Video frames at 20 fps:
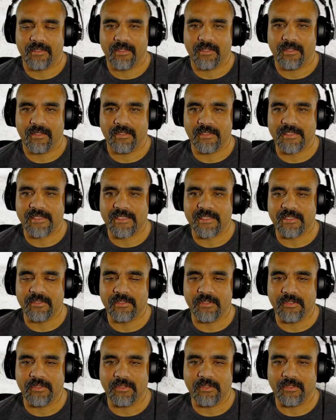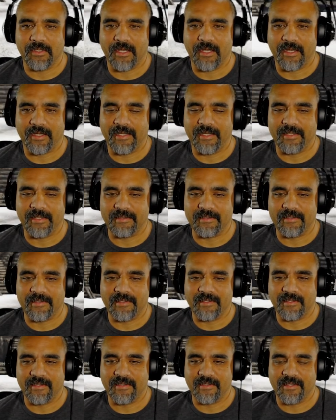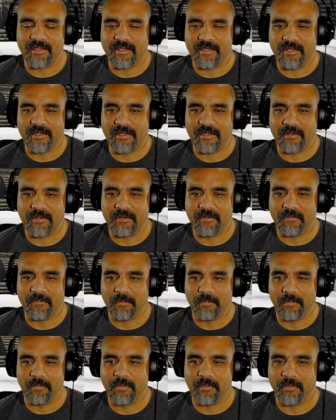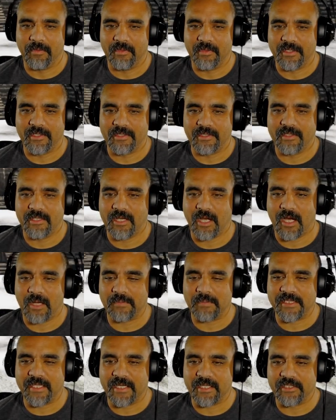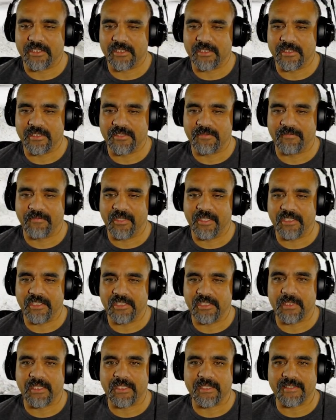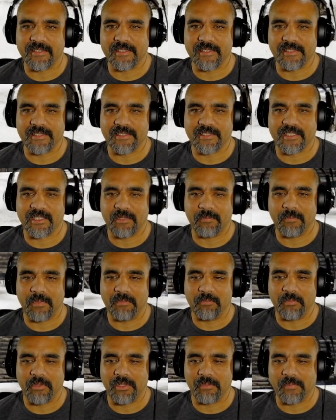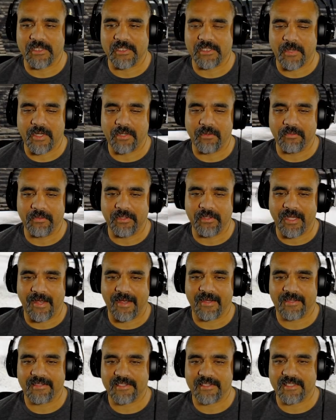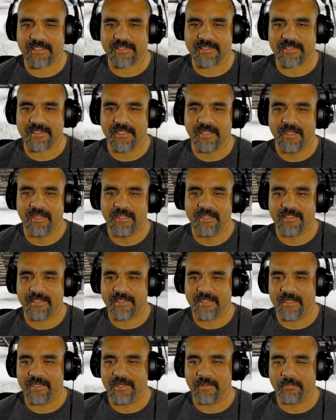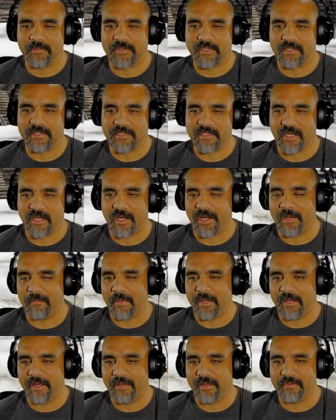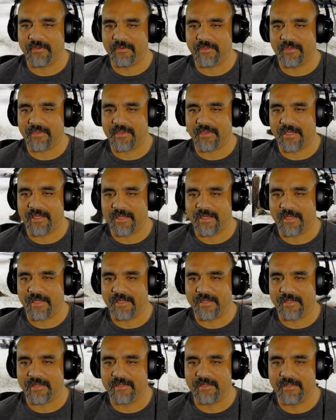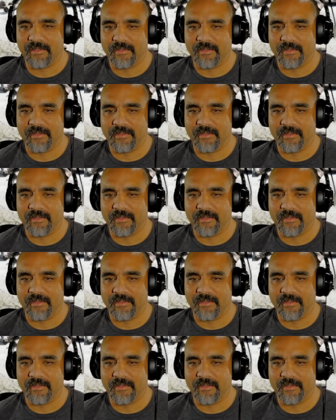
until I get the top sections finished, because this is going to be pretty much my only access to get up to the top, other than